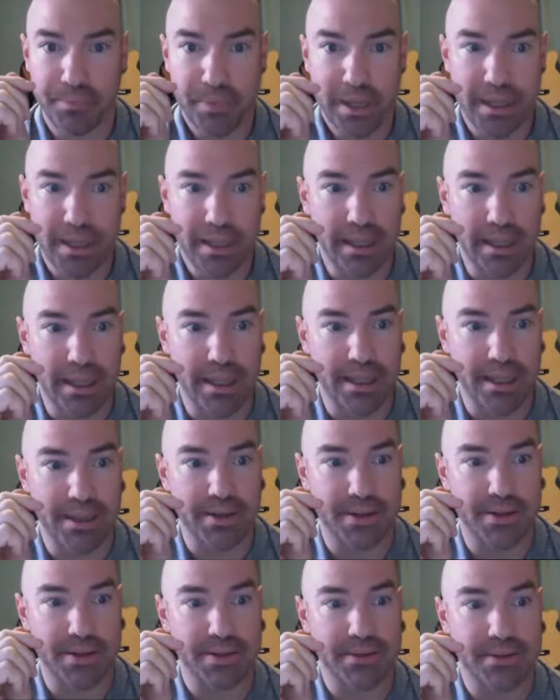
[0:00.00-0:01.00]

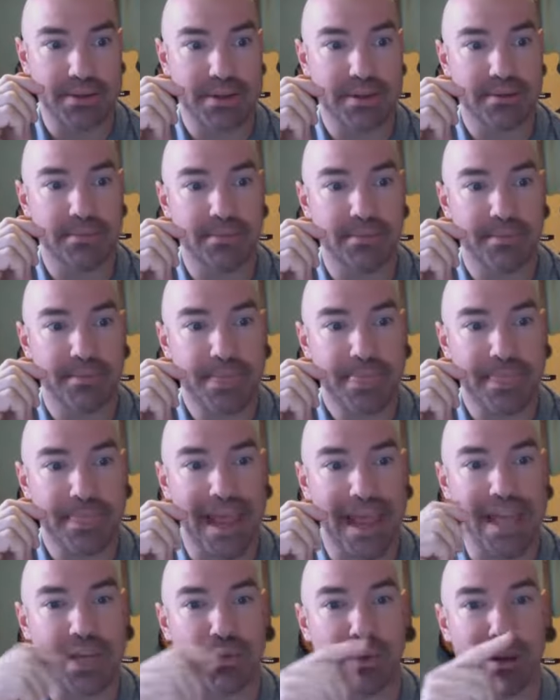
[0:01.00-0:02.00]
is,
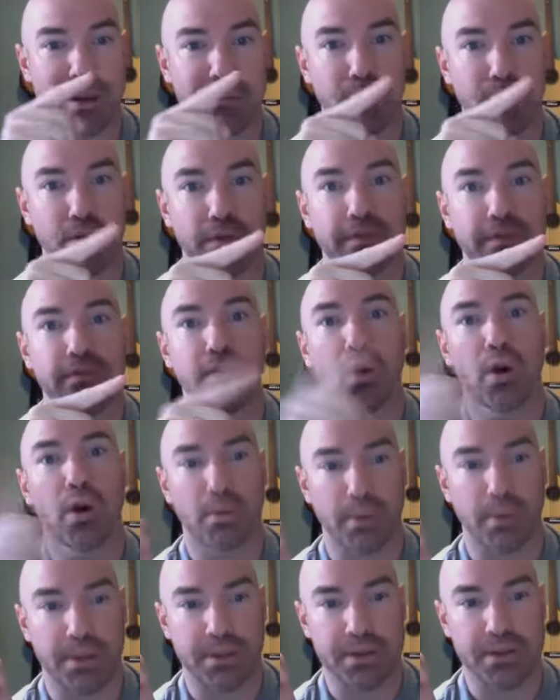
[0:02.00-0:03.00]
as we move forward
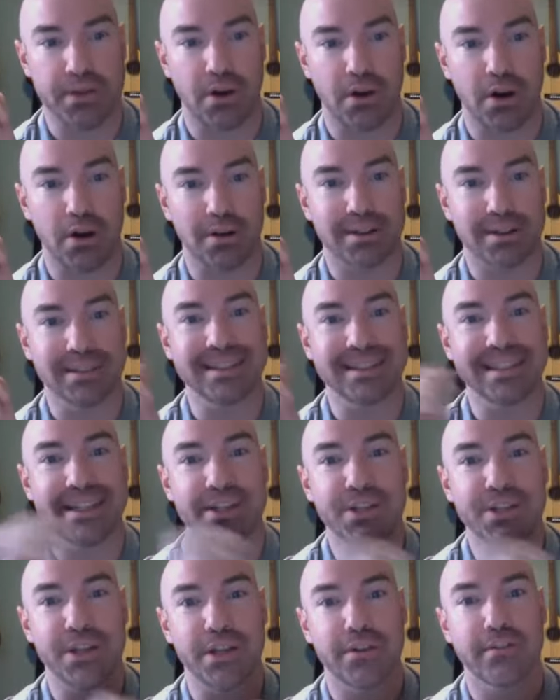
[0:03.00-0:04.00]
with the song,
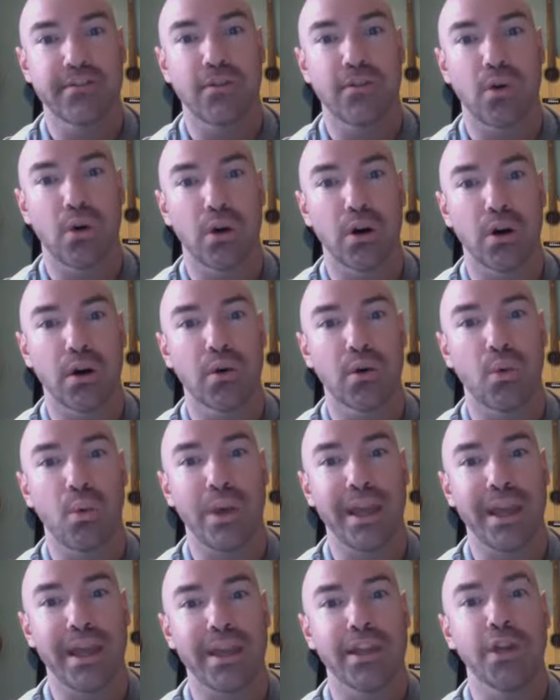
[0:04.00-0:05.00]
listen for
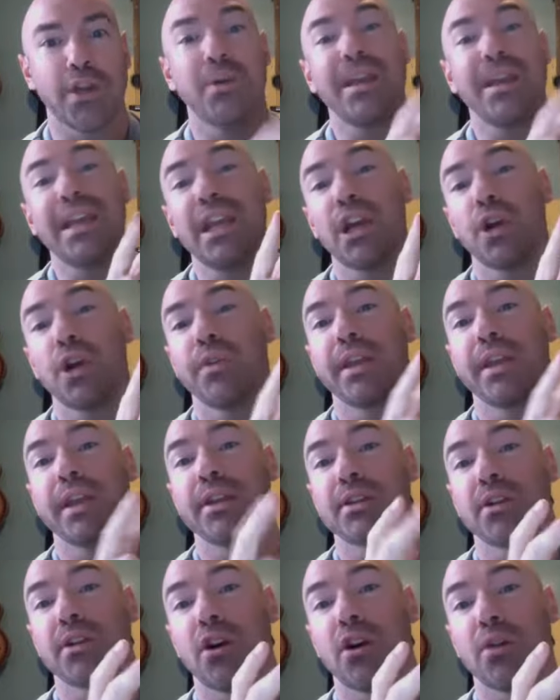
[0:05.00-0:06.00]
when you hear the
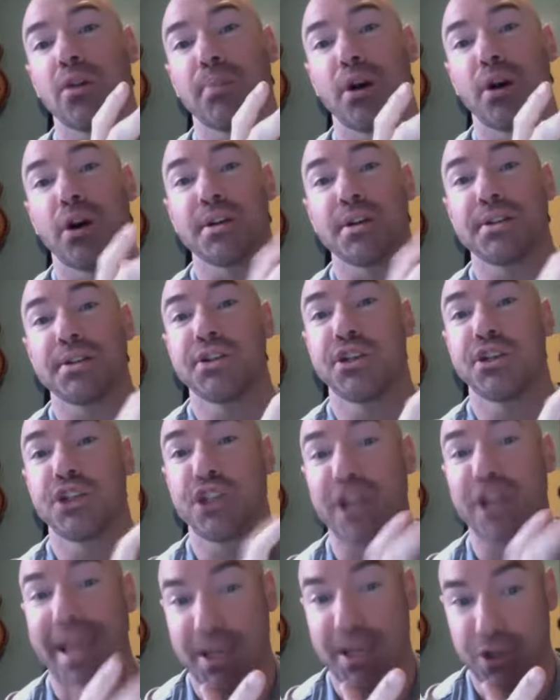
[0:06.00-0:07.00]
guitar part
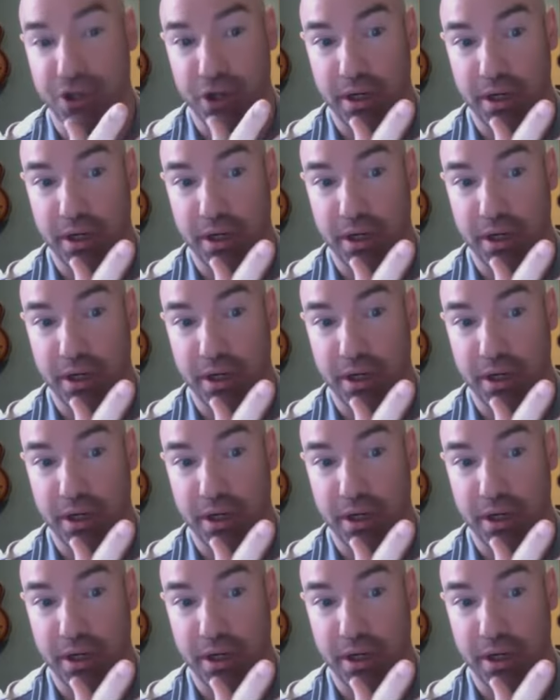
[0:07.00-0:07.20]
changing.